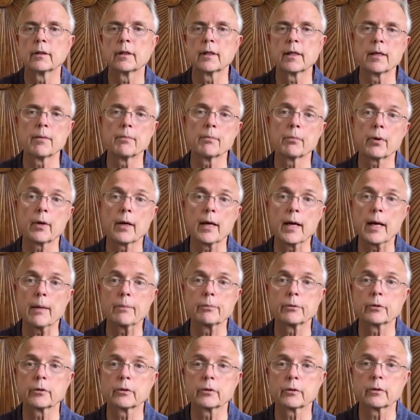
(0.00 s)
and
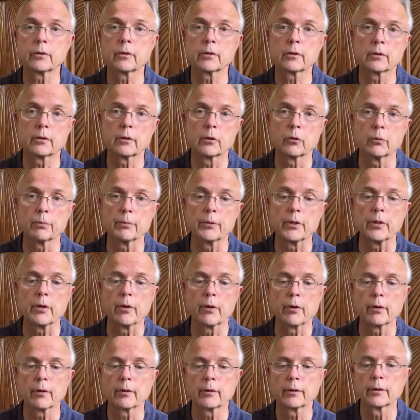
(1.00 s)
perhaps
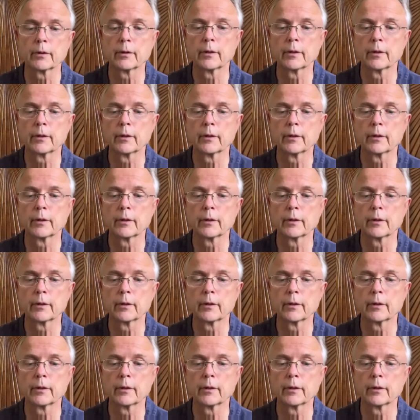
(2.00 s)
gloomier.